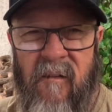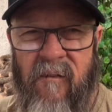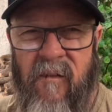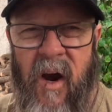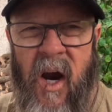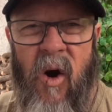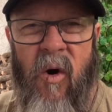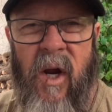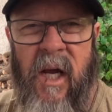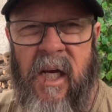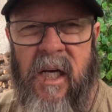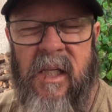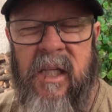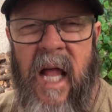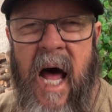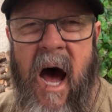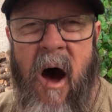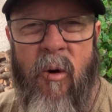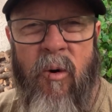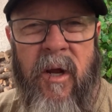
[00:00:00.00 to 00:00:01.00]
very
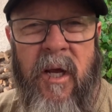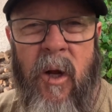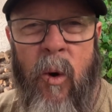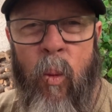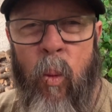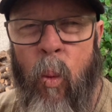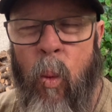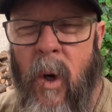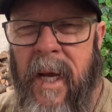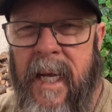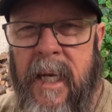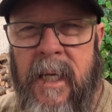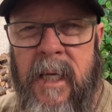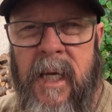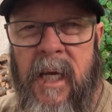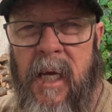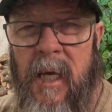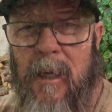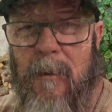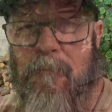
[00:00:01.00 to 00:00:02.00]
cloudy and
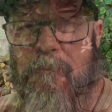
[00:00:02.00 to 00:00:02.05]
windy.